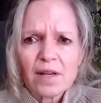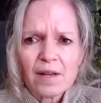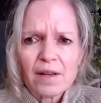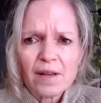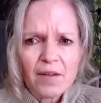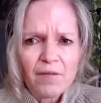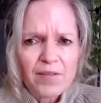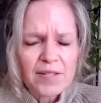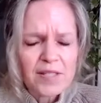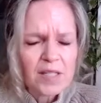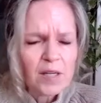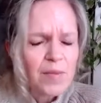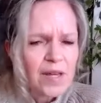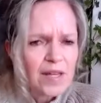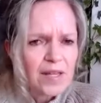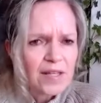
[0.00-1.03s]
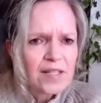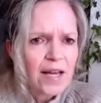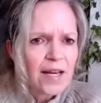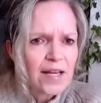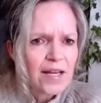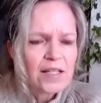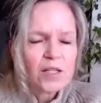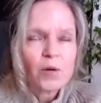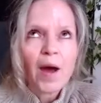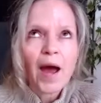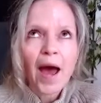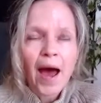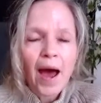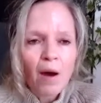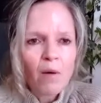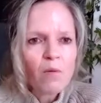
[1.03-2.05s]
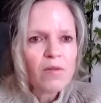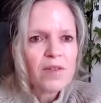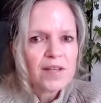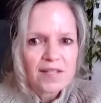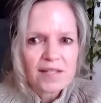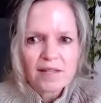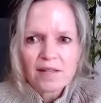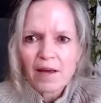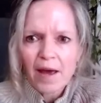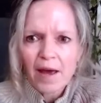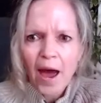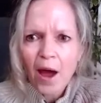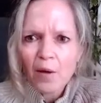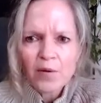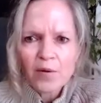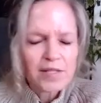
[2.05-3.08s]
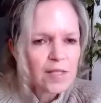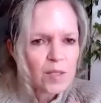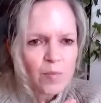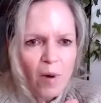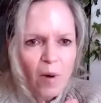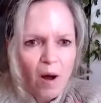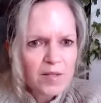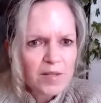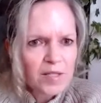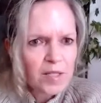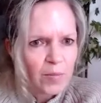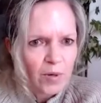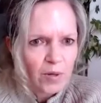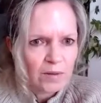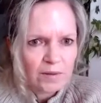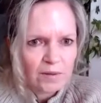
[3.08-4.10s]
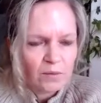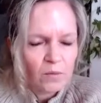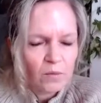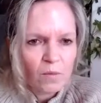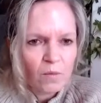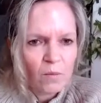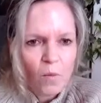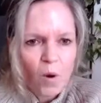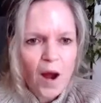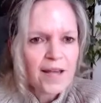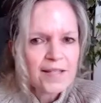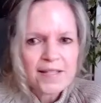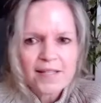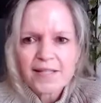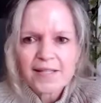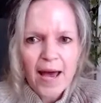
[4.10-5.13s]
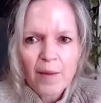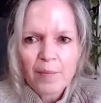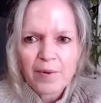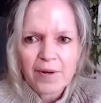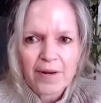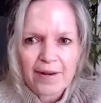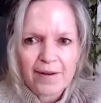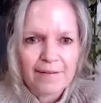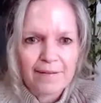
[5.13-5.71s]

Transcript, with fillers: give us some insight into how this how is this possible? Why is this happening?